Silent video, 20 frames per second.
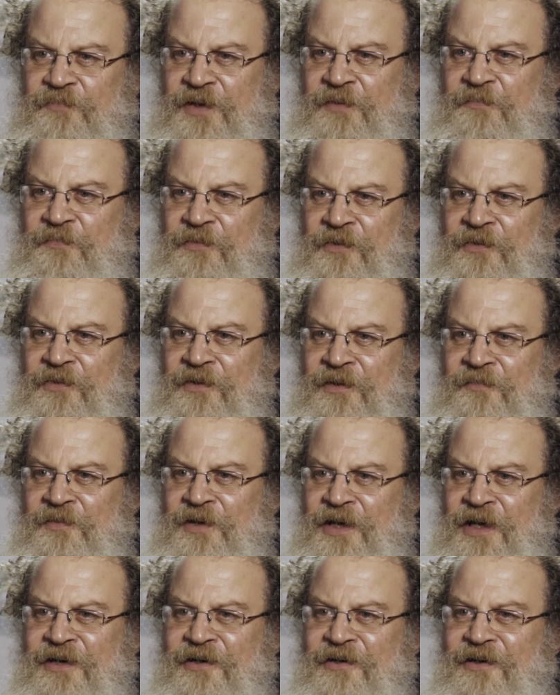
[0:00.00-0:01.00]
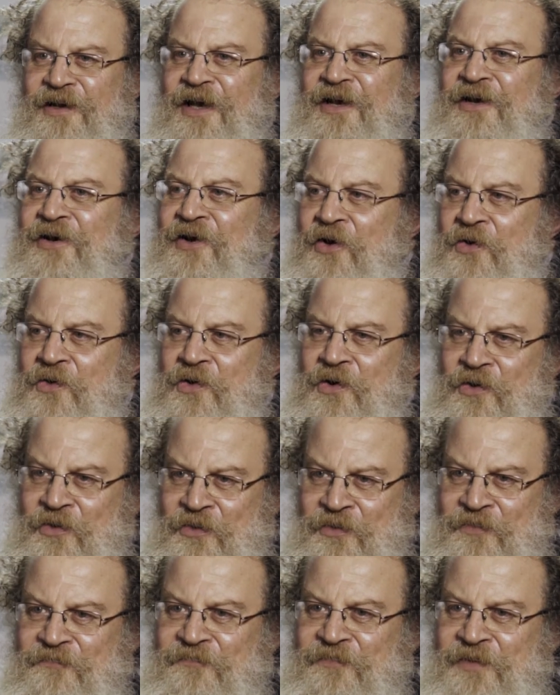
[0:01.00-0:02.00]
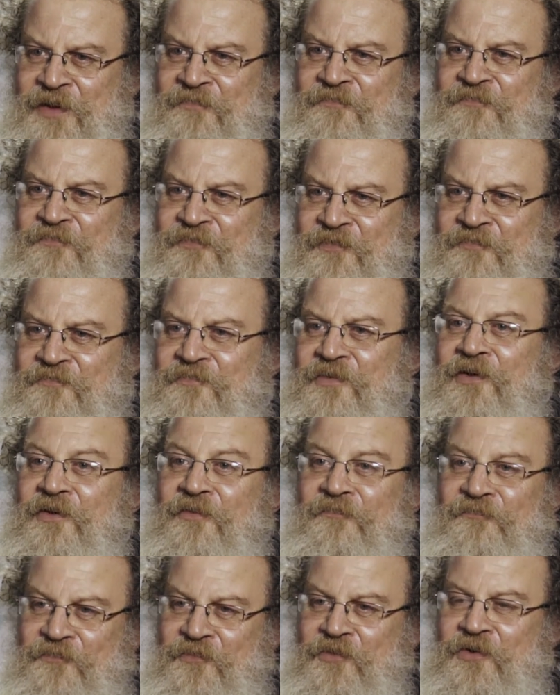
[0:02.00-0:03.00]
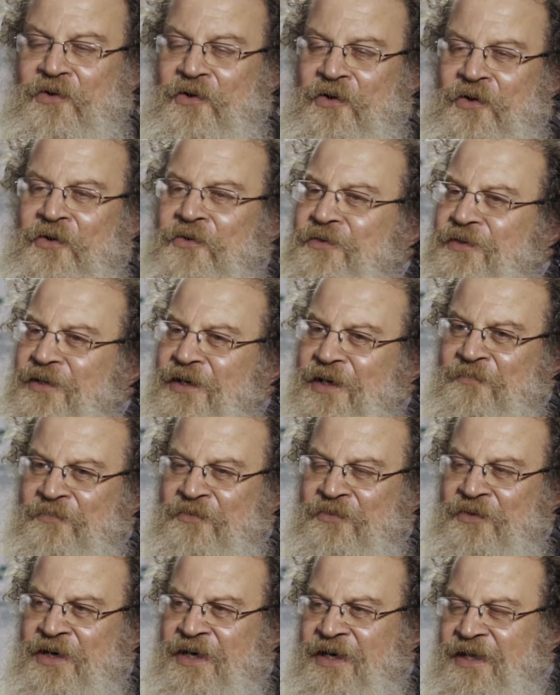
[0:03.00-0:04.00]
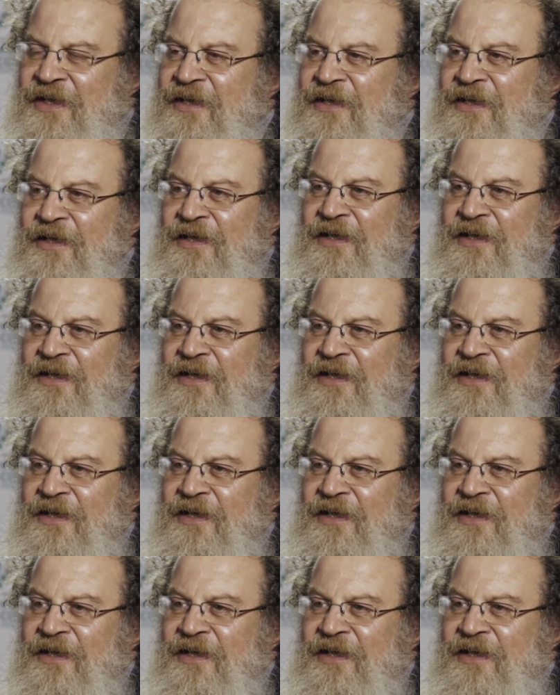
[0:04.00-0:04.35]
people. I mean, I know a lot of them for a long time already.